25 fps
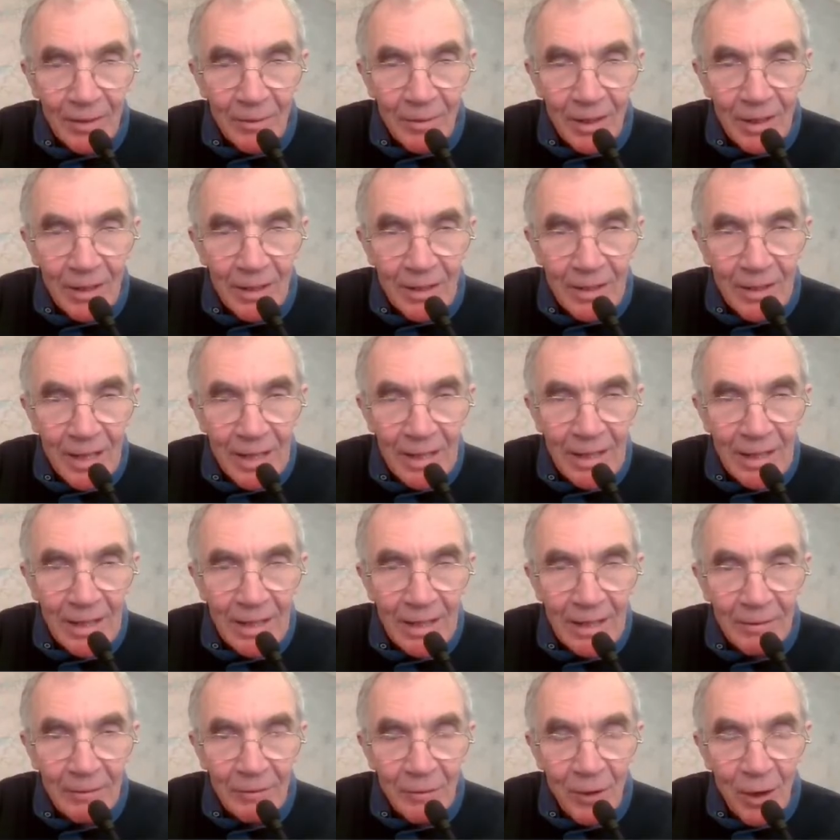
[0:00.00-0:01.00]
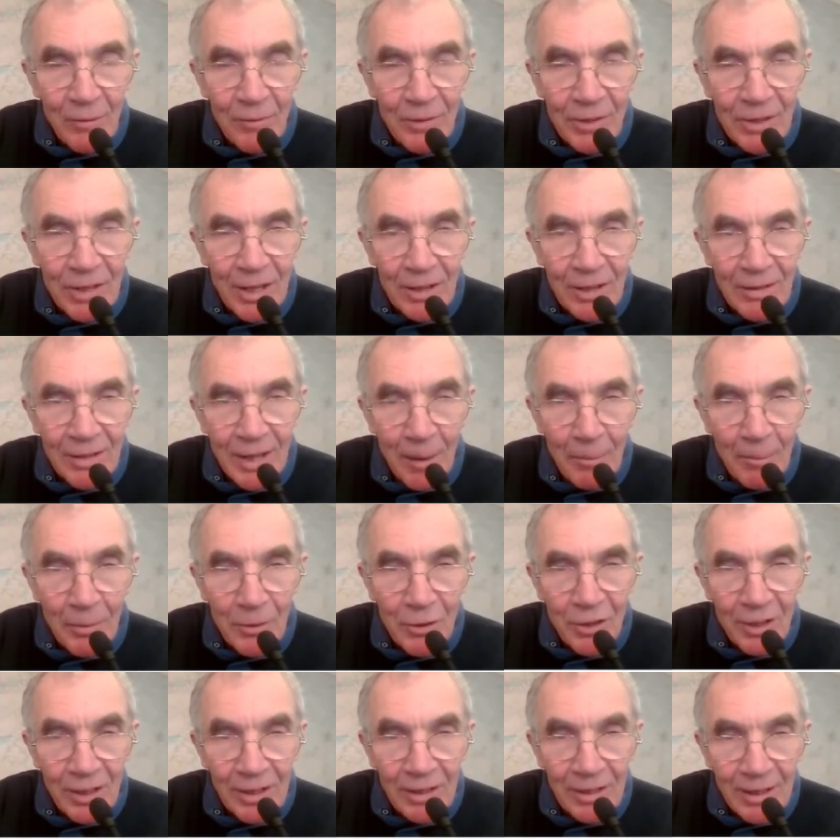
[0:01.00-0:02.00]
You can see the flow and return
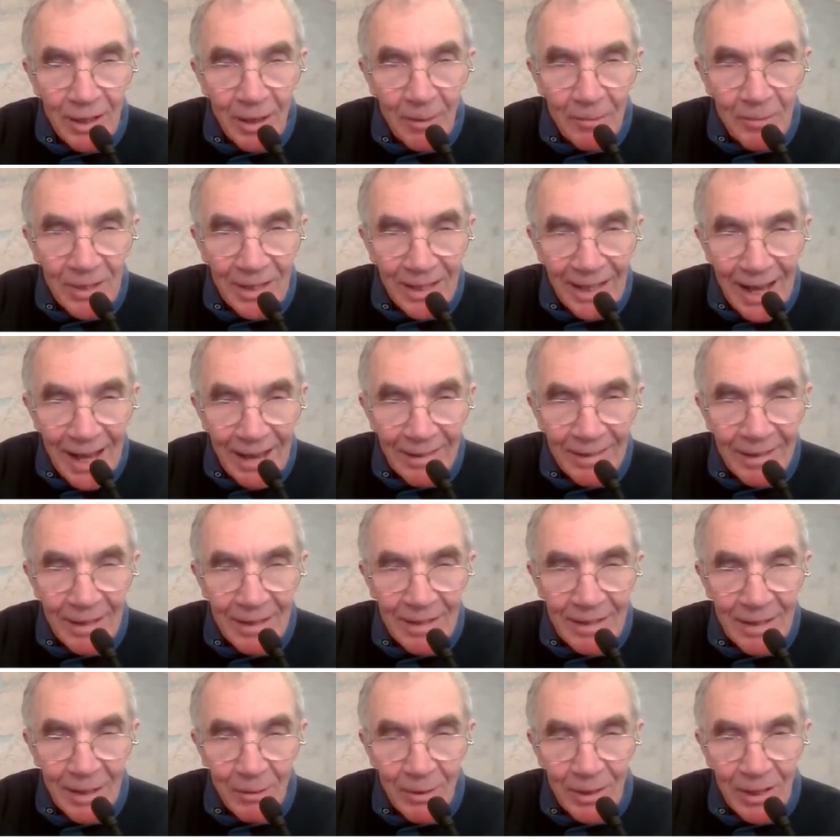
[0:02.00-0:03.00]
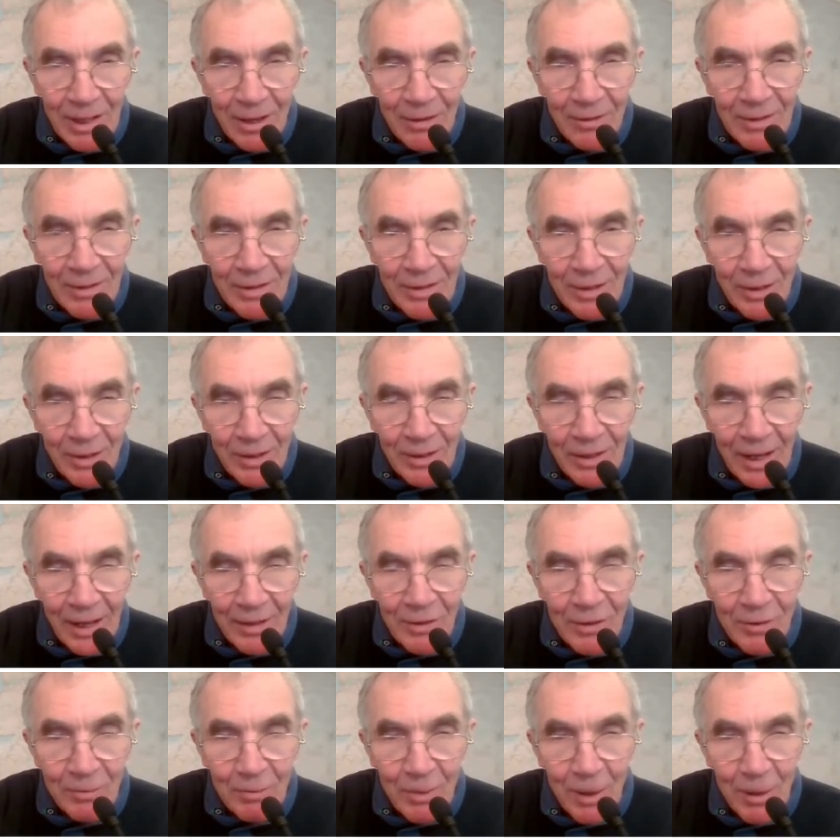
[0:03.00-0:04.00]
temperature come together. So we know the
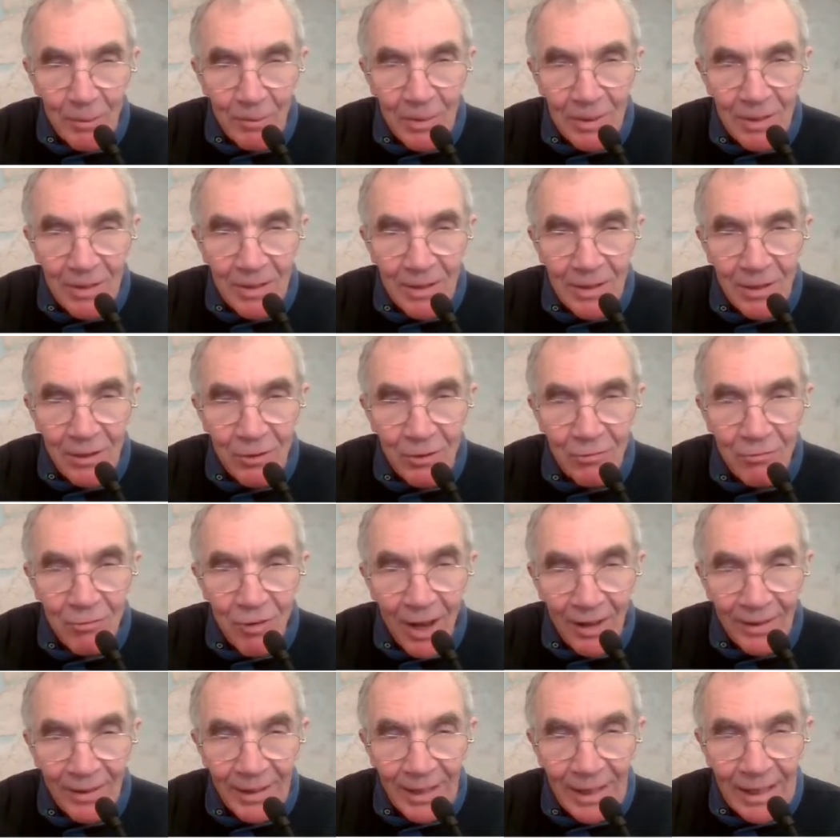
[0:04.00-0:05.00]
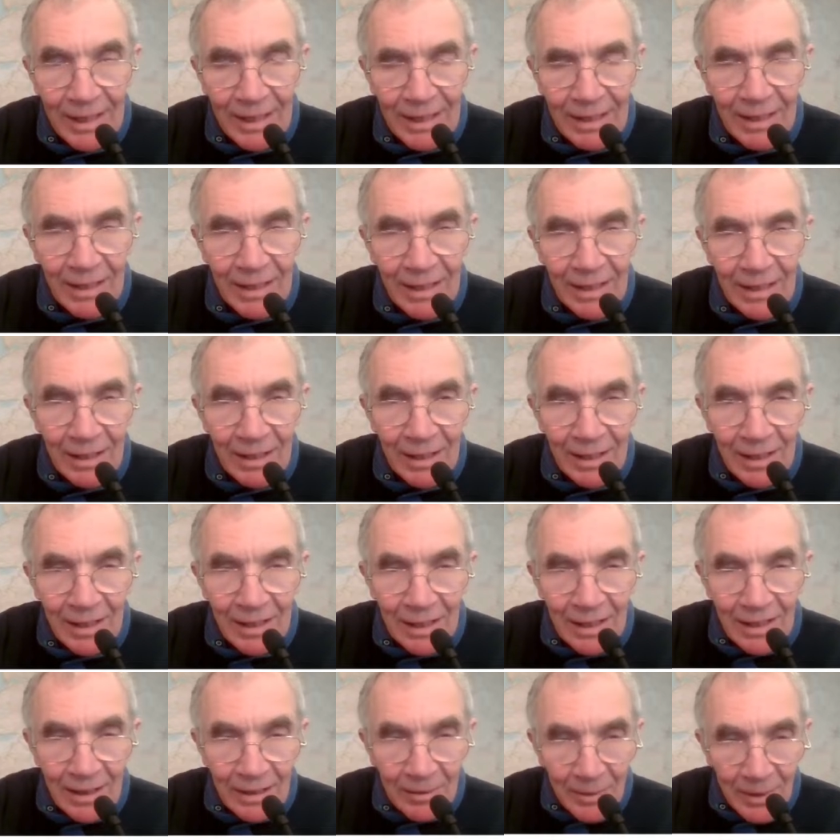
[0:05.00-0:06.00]
circulation pump is still running.
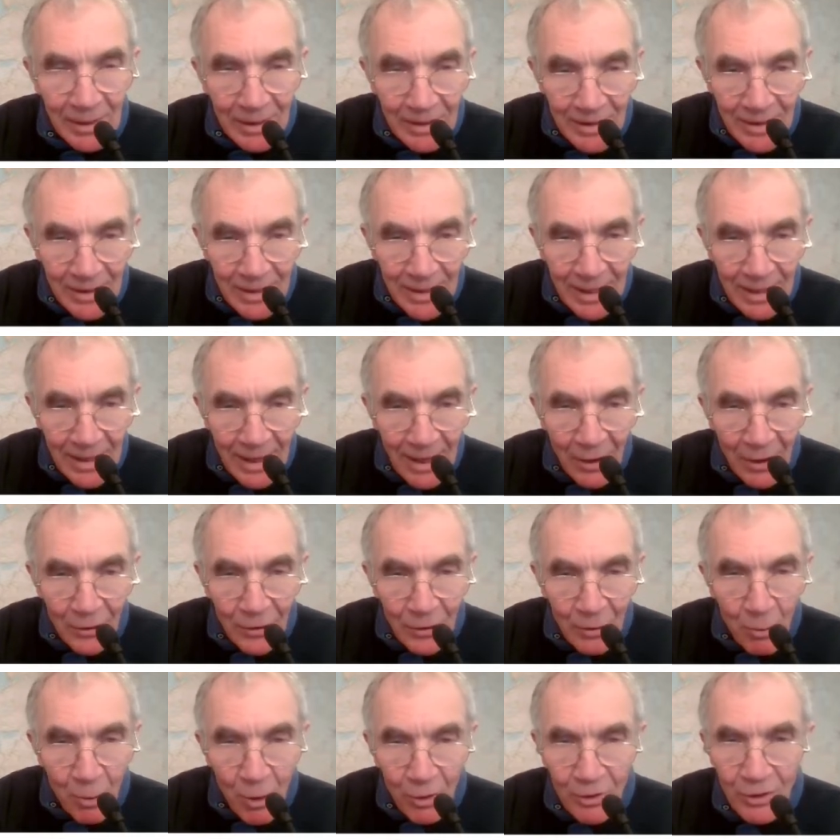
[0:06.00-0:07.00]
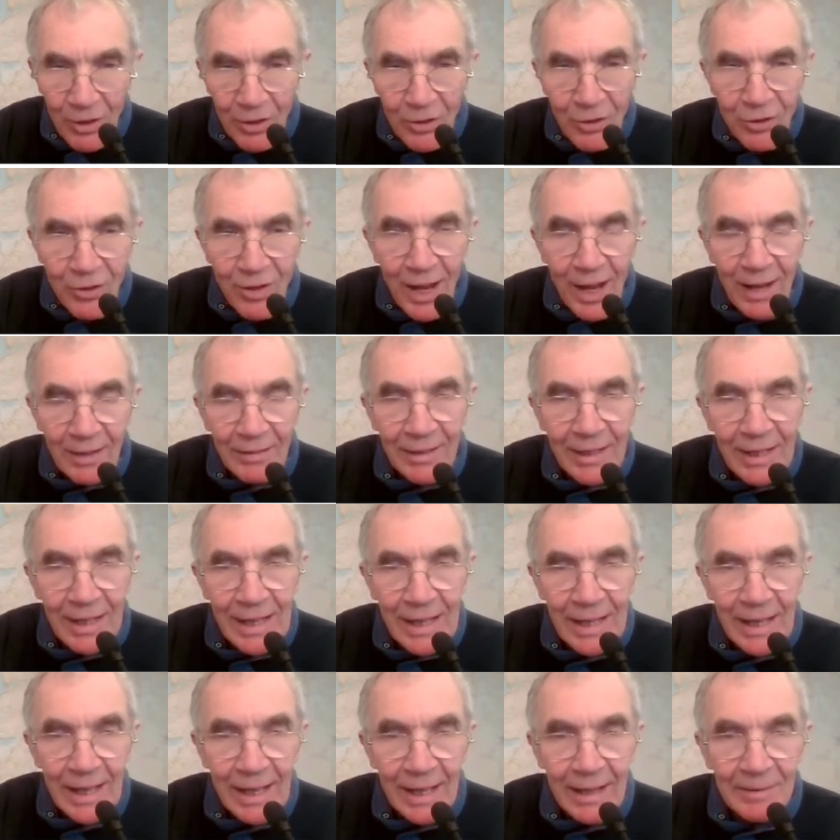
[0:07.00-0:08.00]
We can see that on the wattage down
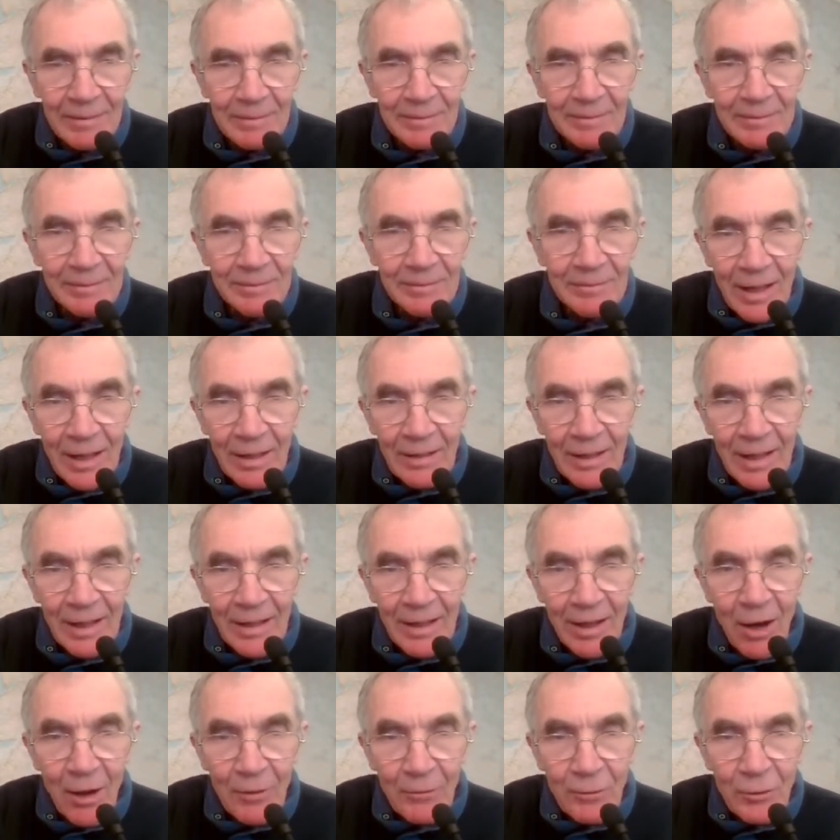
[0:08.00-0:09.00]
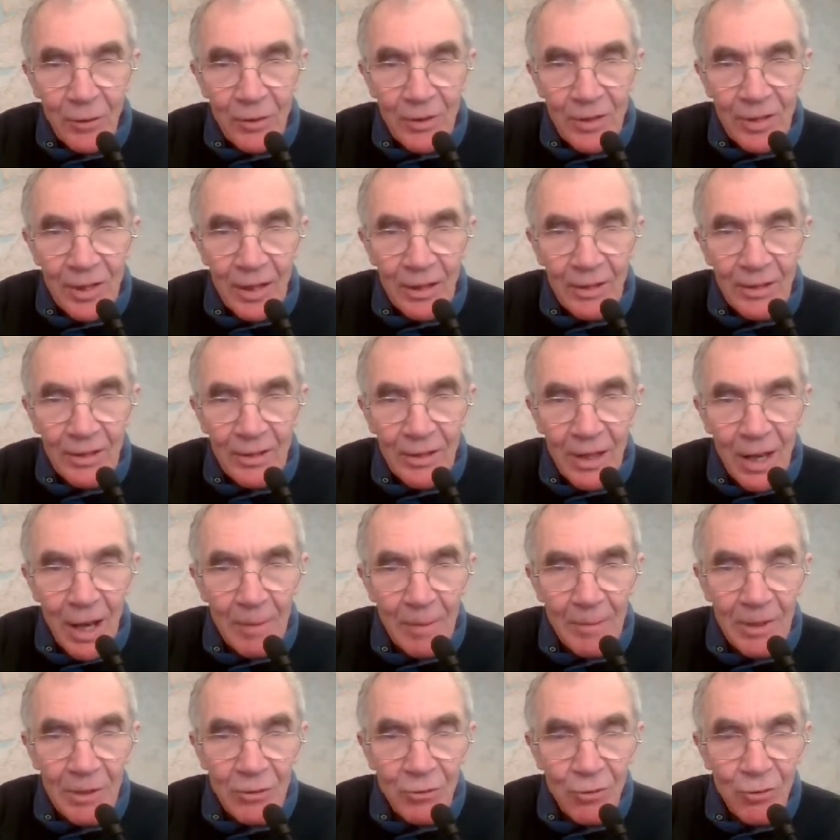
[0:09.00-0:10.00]
here. And then after a certain
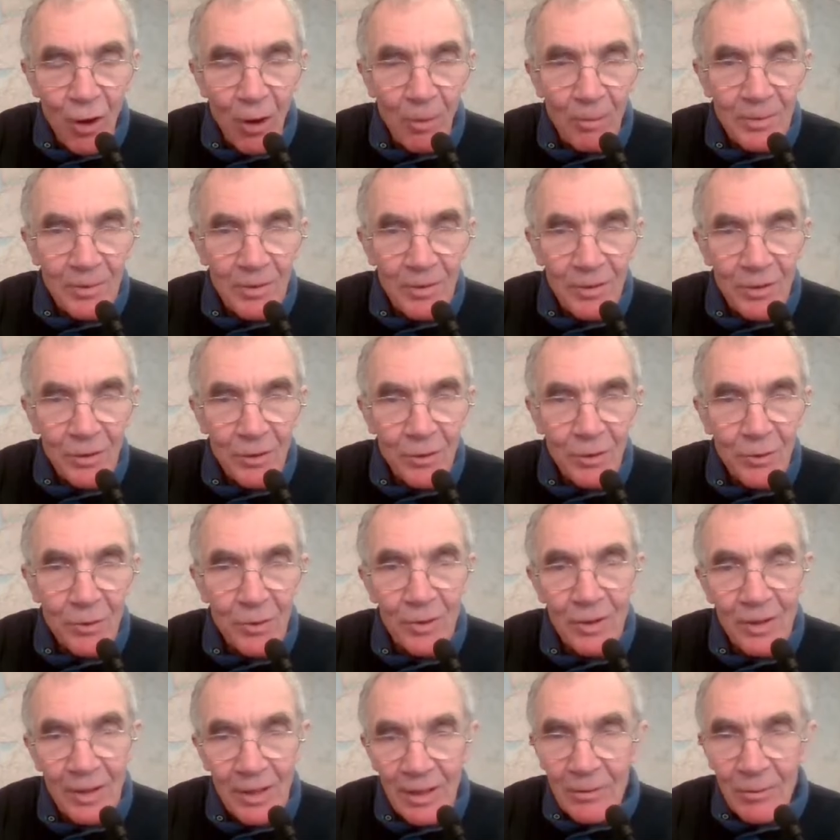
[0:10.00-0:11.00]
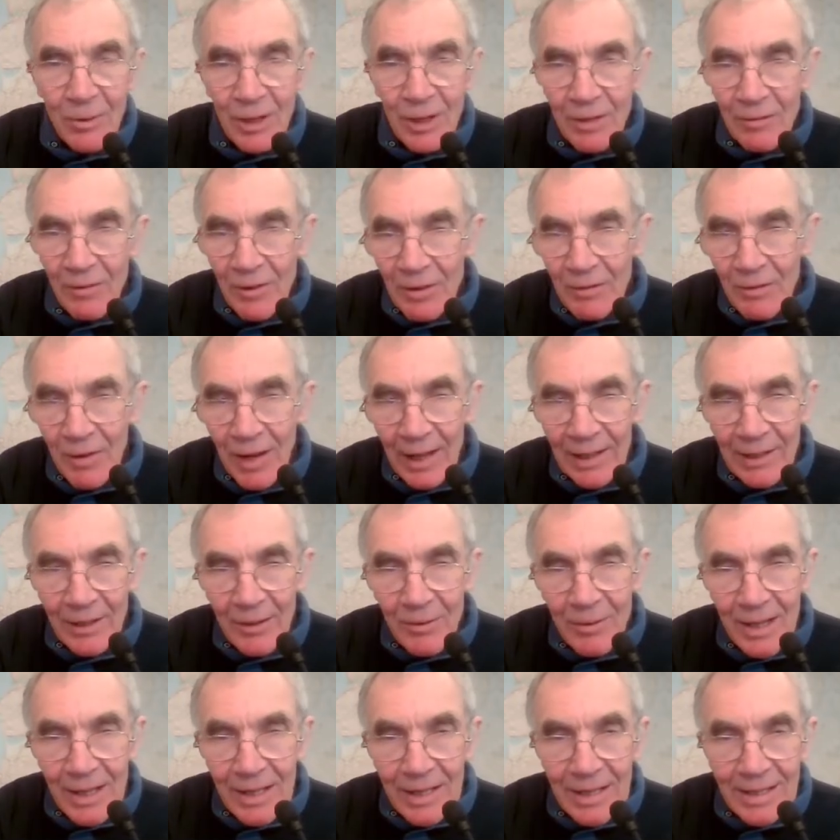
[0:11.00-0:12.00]
time, it's dropped to whatever the
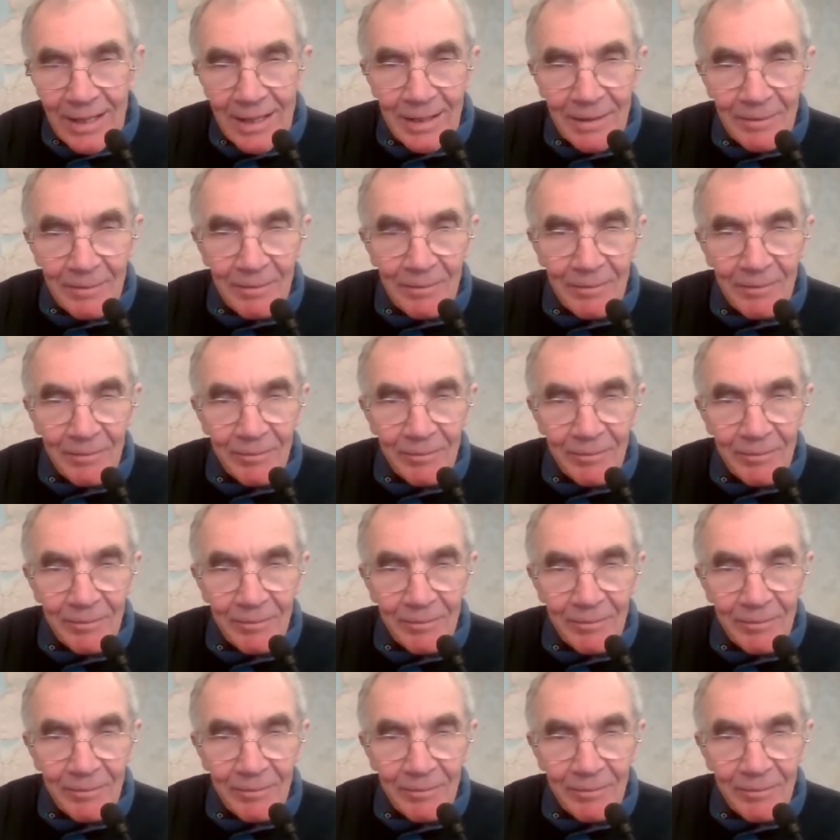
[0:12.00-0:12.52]
value is.